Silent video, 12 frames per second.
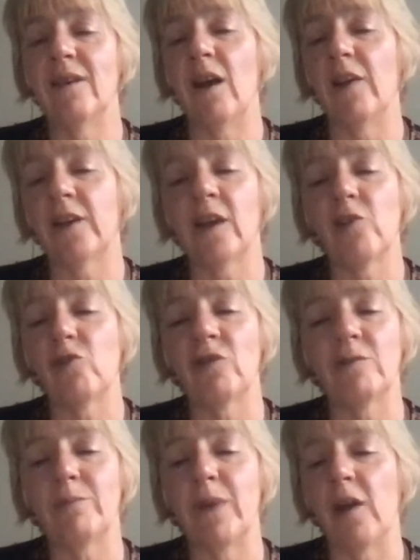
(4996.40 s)
other
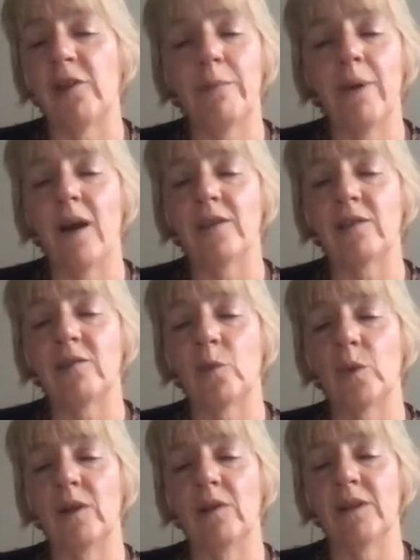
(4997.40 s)
countries, other parts of the
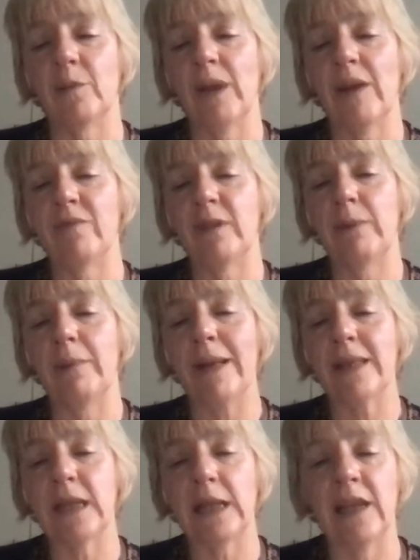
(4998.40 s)
world, and we have
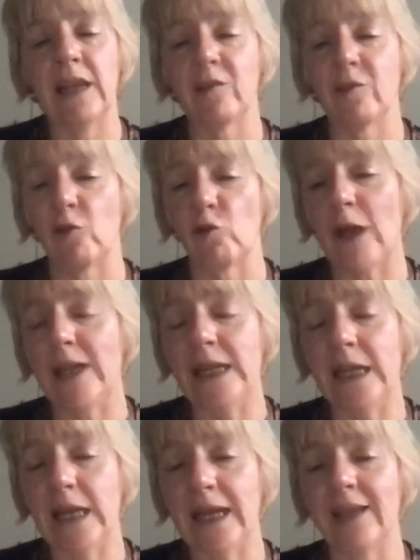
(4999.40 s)
diplomatic links and
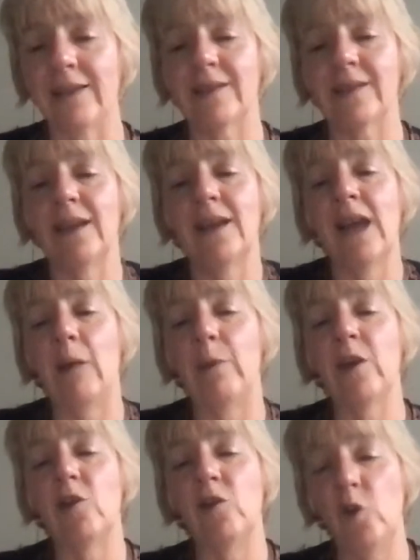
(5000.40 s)
trading links, and we
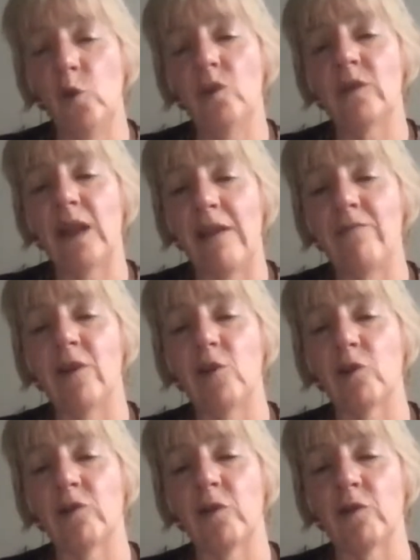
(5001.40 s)
can use the
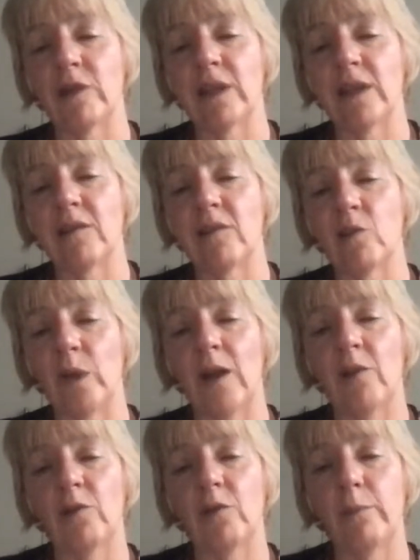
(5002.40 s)
leverage of those links as
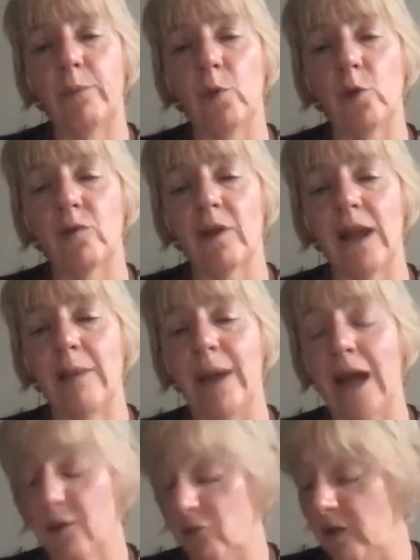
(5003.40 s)
well to push for
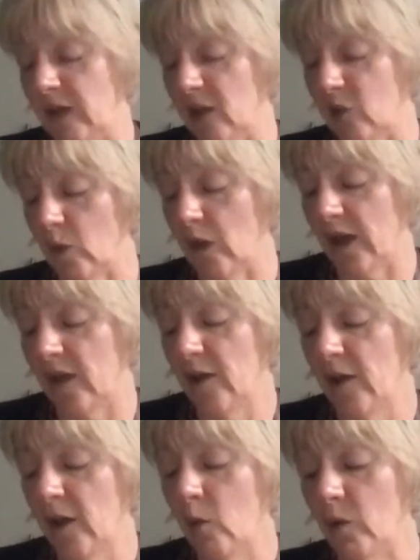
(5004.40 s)
climate action. That's why
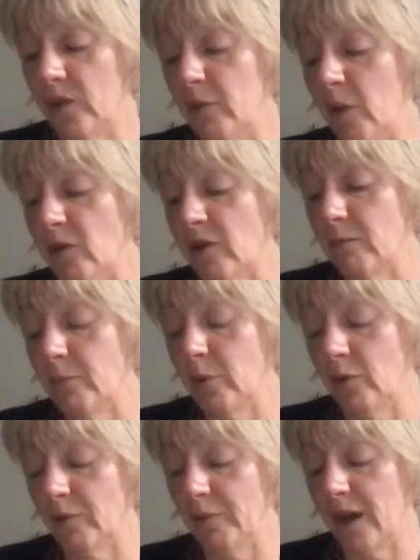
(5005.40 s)
one of the most
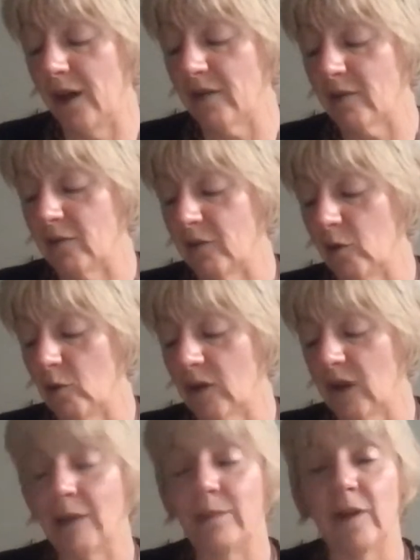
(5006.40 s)
important parts of the whole
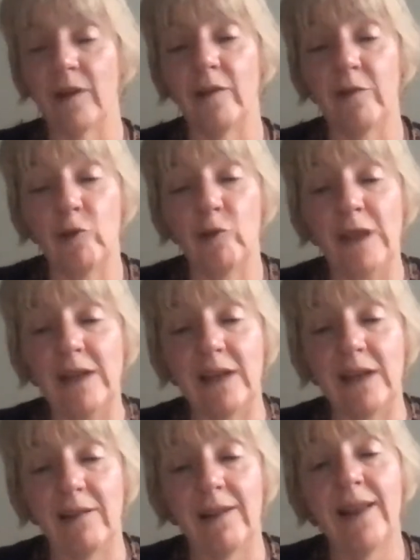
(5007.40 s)
climate, of the Green
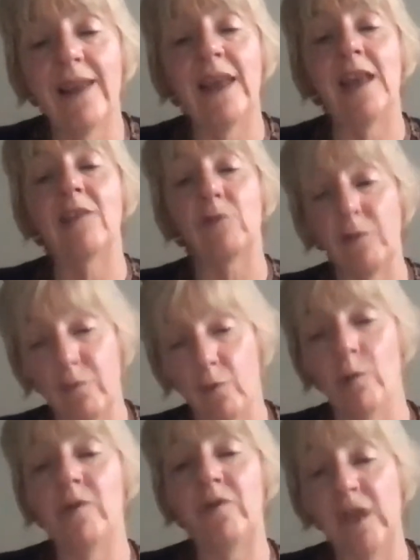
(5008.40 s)
Deal, is
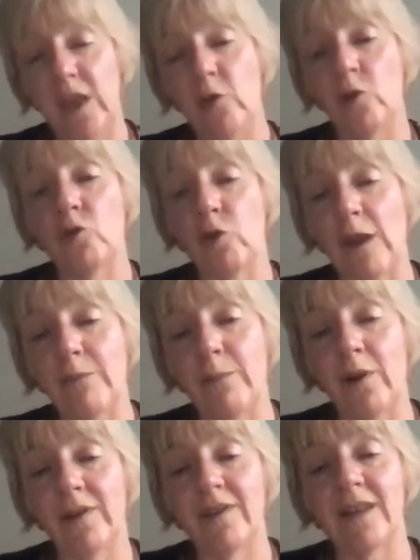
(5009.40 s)
reform of EU's trade
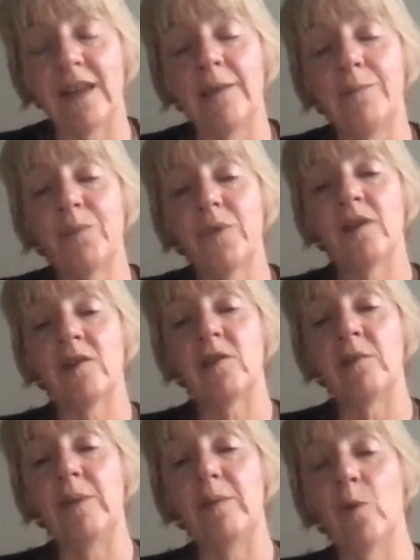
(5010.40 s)
policy
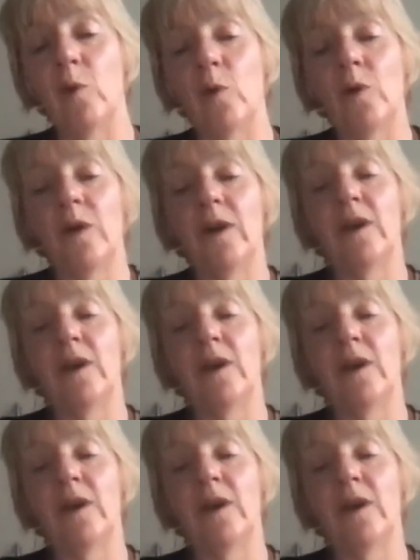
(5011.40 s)
to be more